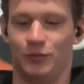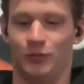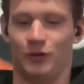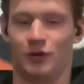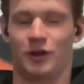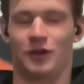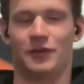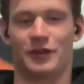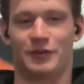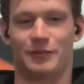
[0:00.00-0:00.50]

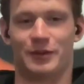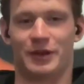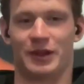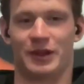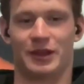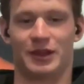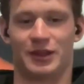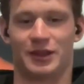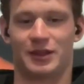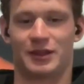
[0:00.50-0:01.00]
work on this
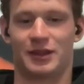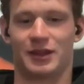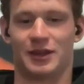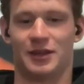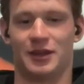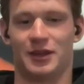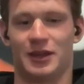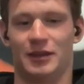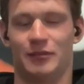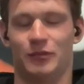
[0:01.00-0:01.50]
business, and
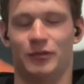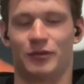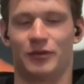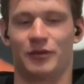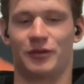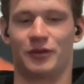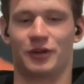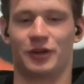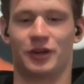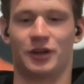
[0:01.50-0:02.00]
then I'm
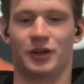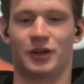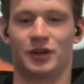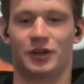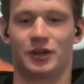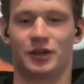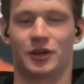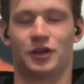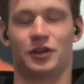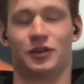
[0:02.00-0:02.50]
also going to
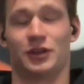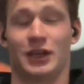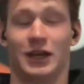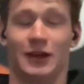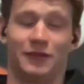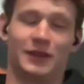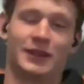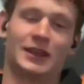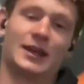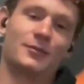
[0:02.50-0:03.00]
go to uni
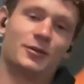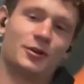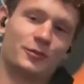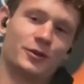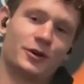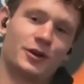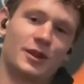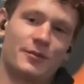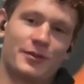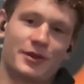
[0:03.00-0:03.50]
after the gap year and
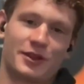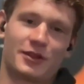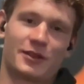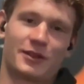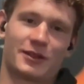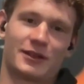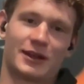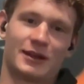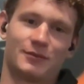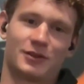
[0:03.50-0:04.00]
work on the business at
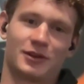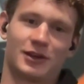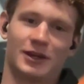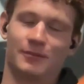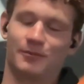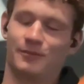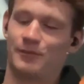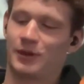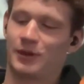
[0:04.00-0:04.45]
the same time.